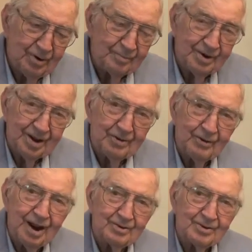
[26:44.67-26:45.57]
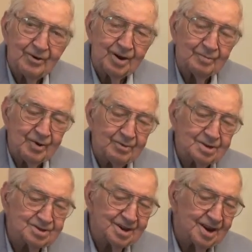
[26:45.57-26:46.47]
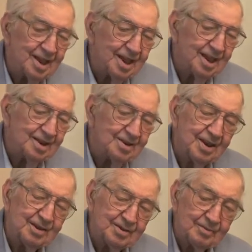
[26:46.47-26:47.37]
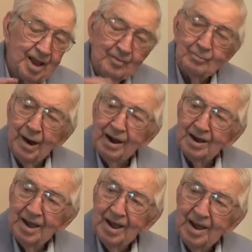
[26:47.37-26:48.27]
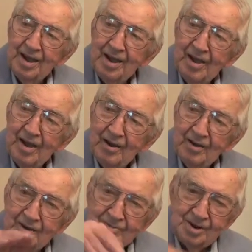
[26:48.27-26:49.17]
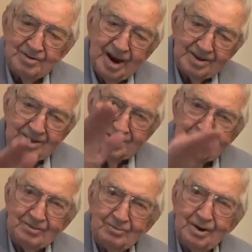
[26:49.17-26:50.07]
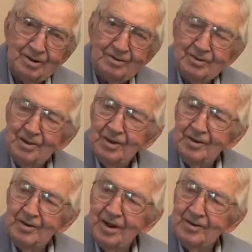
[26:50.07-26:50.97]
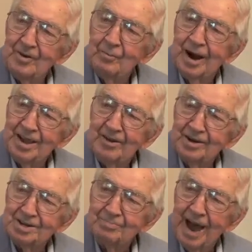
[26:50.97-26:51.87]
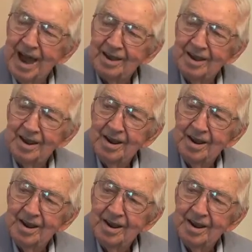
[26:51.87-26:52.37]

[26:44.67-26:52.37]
Put him in a corral, turn him loose, and he'd buck. He'd like this, like nobody on his back.